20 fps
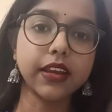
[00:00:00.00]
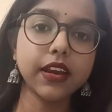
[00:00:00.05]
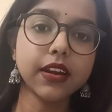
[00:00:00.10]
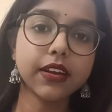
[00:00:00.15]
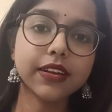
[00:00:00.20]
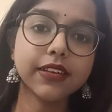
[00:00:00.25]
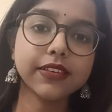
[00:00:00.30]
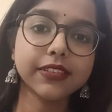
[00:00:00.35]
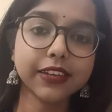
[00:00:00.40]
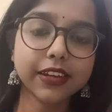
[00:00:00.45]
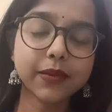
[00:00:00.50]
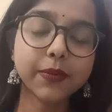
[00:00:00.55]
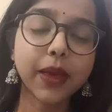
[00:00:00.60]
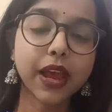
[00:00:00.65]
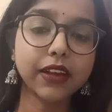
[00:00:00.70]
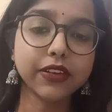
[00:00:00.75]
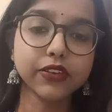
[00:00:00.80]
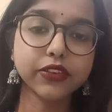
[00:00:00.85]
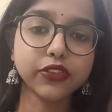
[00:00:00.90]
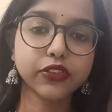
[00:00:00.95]
A district
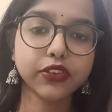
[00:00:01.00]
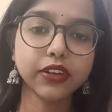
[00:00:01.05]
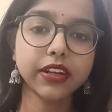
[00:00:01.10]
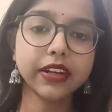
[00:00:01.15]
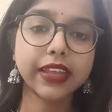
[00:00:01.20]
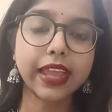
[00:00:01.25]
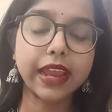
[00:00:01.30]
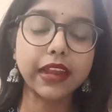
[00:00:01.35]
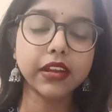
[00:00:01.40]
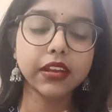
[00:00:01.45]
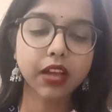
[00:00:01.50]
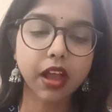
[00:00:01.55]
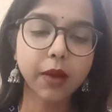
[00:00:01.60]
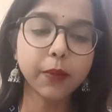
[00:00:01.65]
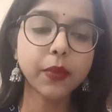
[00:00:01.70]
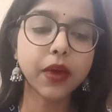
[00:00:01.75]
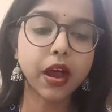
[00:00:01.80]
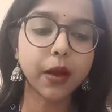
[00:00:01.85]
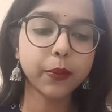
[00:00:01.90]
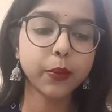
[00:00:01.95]
magistrate can
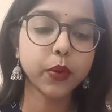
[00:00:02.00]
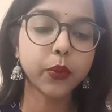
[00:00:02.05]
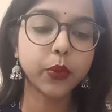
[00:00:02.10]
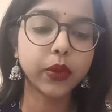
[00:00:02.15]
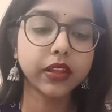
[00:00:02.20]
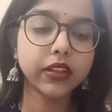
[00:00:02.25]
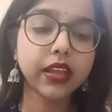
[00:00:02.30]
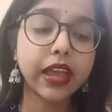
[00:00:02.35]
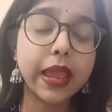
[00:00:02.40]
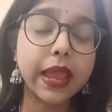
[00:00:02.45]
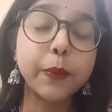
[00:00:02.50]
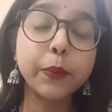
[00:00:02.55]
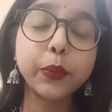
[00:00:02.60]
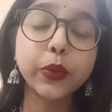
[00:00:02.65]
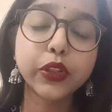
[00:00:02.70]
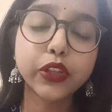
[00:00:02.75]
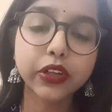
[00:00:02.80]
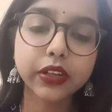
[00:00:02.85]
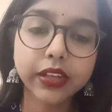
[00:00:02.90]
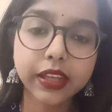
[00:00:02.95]
come up with the
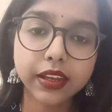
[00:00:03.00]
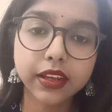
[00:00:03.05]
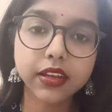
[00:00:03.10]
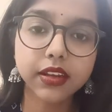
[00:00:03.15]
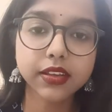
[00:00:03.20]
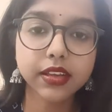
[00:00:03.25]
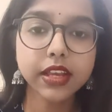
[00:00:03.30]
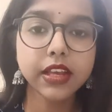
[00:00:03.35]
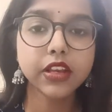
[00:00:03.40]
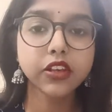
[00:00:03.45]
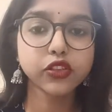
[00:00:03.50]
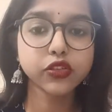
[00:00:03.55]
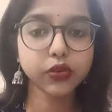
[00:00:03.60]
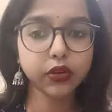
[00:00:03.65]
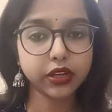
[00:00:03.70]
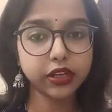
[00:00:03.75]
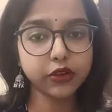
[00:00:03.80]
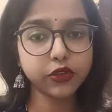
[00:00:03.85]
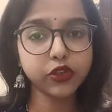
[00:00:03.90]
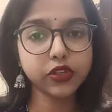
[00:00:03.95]
empathetic
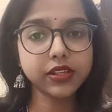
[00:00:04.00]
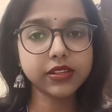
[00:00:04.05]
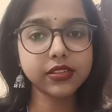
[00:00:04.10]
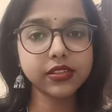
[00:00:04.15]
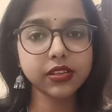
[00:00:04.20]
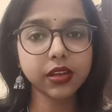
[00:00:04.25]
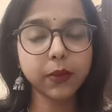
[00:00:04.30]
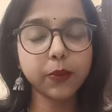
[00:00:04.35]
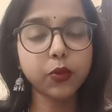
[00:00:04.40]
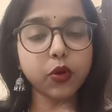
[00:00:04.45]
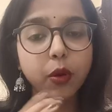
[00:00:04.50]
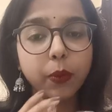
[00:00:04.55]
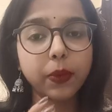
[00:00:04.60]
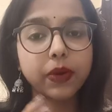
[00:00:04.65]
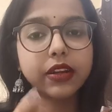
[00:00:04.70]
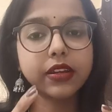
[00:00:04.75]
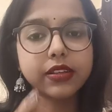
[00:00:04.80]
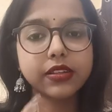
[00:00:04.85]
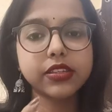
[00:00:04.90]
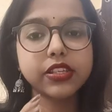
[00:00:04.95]
solutions. A proper
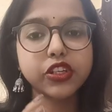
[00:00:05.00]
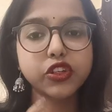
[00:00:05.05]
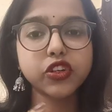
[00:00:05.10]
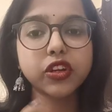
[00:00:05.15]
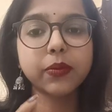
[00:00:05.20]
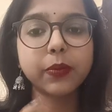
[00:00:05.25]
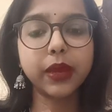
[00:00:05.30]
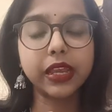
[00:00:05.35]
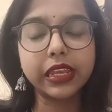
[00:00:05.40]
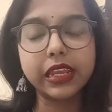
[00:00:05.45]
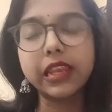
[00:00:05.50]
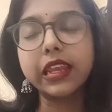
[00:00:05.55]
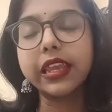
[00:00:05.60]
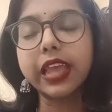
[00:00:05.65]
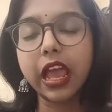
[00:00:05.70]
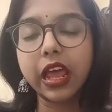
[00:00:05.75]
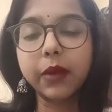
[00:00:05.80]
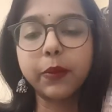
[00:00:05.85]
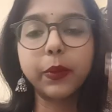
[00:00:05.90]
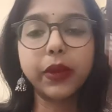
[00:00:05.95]
decision making
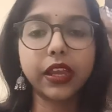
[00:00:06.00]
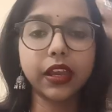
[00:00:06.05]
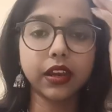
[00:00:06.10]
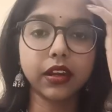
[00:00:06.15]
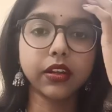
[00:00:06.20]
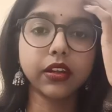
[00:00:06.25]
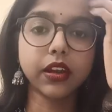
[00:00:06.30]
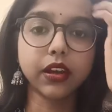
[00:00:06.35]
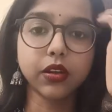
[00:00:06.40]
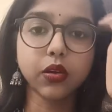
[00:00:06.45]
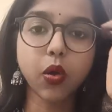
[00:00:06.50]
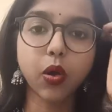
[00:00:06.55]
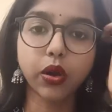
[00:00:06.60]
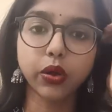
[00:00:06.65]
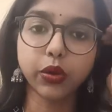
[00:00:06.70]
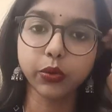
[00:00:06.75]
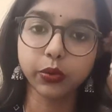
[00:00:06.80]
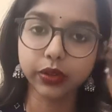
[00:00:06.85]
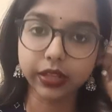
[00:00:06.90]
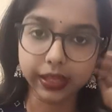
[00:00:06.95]
can be done
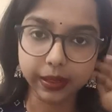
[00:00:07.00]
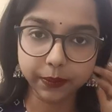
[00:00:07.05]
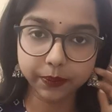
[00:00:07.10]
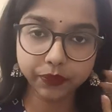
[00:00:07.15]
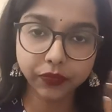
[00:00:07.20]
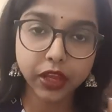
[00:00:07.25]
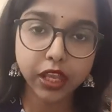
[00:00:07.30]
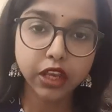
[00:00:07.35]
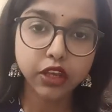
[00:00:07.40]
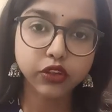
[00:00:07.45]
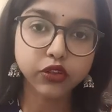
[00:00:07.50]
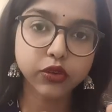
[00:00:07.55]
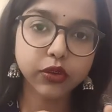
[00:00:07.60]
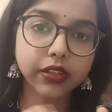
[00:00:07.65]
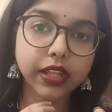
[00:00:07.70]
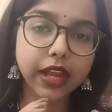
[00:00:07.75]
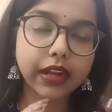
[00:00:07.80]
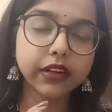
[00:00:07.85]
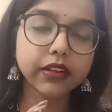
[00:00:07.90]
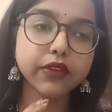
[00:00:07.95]
onto them, so
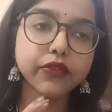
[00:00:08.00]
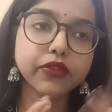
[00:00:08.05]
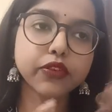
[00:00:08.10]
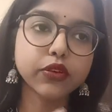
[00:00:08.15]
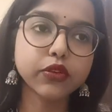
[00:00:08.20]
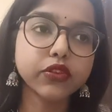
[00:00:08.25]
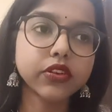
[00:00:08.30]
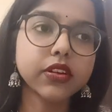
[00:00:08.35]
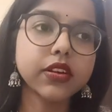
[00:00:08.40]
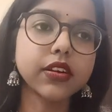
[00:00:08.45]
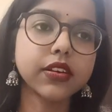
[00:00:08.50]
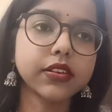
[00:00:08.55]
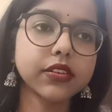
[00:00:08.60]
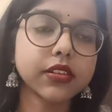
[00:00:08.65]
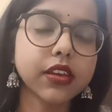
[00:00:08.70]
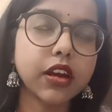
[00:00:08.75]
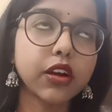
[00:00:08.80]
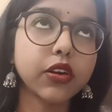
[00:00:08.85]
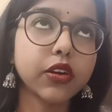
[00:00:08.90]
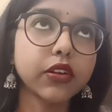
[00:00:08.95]
that the future
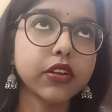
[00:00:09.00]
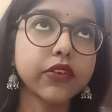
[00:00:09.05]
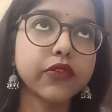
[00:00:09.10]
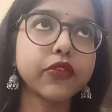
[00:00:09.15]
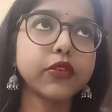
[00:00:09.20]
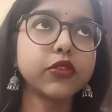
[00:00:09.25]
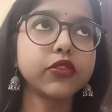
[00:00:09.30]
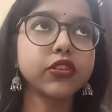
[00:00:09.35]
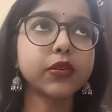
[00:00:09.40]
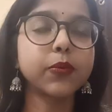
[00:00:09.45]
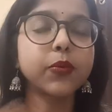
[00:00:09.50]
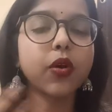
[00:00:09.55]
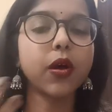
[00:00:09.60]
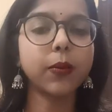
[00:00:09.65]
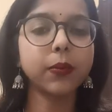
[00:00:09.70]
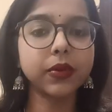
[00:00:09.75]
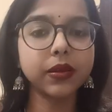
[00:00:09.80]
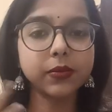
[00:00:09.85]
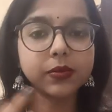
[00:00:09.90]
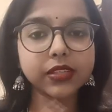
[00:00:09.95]
hazard or the future
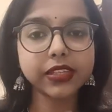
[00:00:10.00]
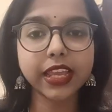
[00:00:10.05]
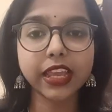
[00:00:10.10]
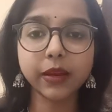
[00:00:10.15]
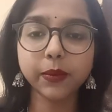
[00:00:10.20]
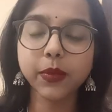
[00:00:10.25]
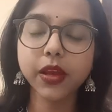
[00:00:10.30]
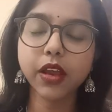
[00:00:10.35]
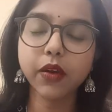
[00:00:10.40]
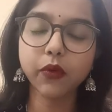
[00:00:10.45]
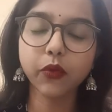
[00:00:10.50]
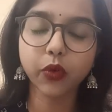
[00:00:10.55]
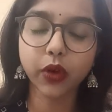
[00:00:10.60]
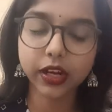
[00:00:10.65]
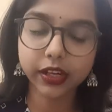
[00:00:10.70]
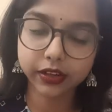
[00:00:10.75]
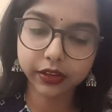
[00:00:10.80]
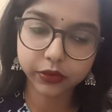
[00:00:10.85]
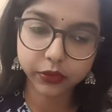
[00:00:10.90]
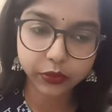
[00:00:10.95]
problems can be
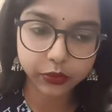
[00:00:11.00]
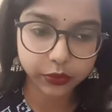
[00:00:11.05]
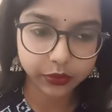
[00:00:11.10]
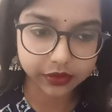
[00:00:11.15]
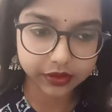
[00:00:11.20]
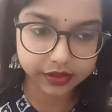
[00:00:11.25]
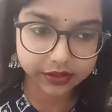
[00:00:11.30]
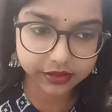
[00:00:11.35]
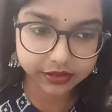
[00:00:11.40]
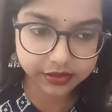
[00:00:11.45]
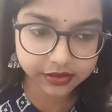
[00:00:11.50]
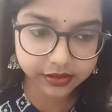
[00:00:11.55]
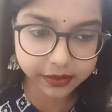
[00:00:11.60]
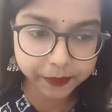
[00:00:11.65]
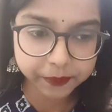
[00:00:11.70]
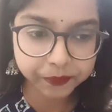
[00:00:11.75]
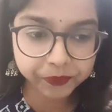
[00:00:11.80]
avoided through this.